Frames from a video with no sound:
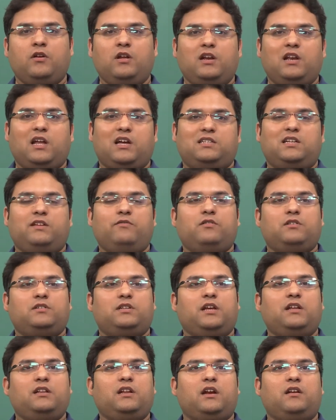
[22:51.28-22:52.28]
Last thing we were
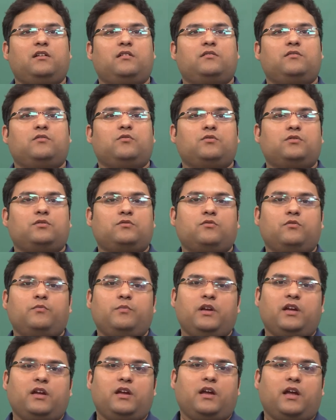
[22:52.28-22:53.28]
saying that those could
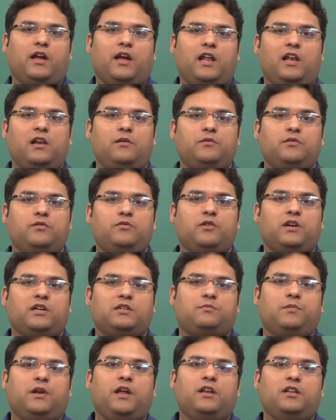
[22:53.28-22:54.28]
be helped to
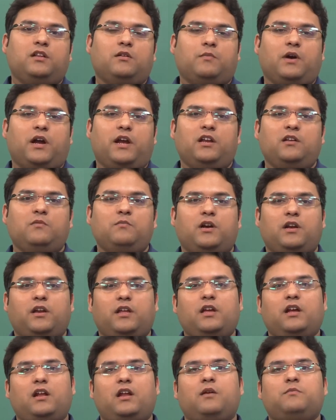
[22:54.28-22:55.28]
explain the mind, but
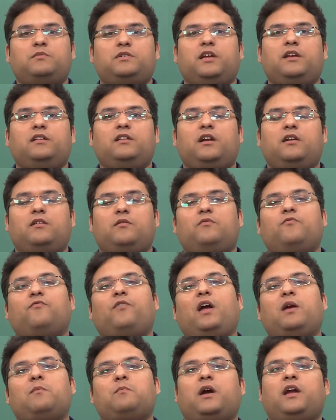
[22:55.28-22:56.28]
here I am saying that
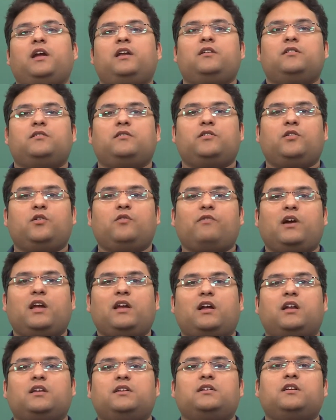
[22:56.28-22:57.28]
why mind, why
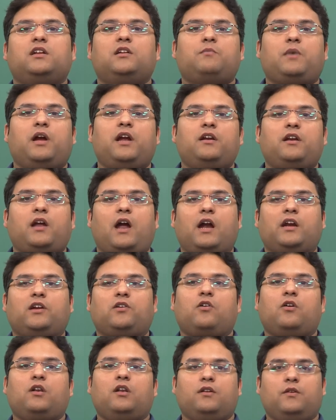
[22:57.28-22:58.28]
consider mind at
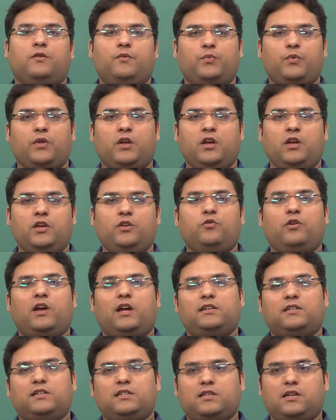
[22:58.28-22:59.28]
all? You
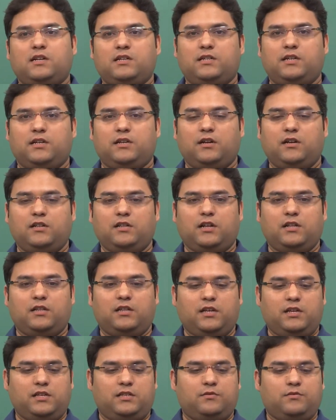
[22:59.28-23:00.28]
can just consider that
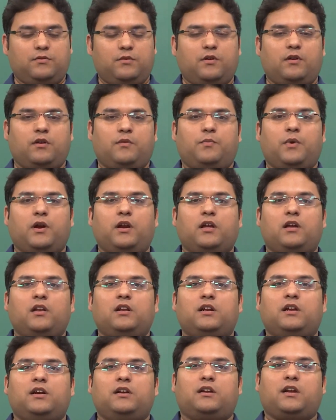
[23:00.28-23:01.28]
these particular
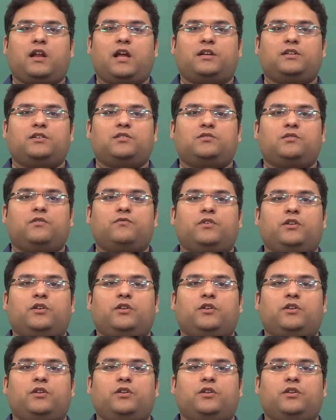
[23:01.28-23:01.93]
interactions of the